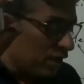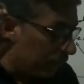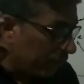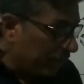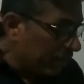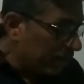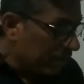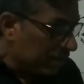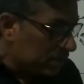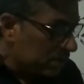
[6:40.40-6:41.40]

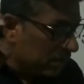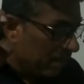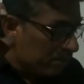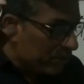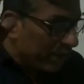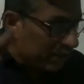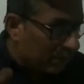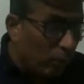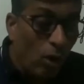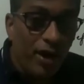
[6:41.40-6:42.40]
surface at
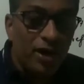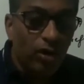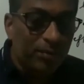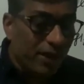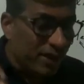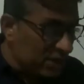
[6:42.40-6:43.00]
the point of the